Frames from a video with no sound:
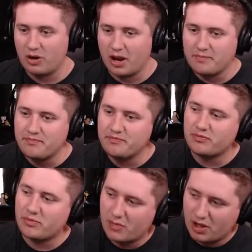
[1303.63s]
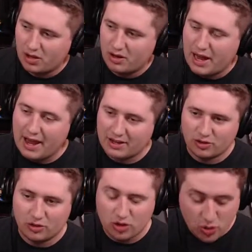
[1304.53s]
Okay.
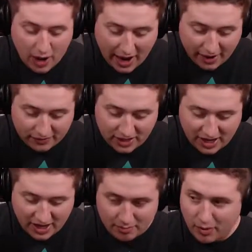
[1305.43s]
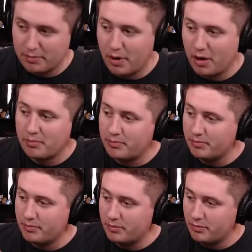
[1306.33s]
Axel, you have to hit Mudbomb.
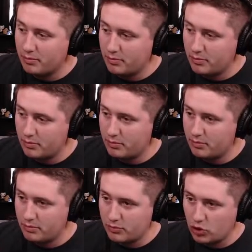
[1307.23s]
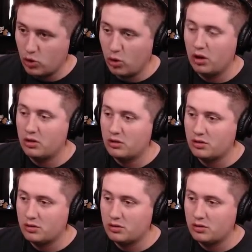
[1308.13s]
Cool.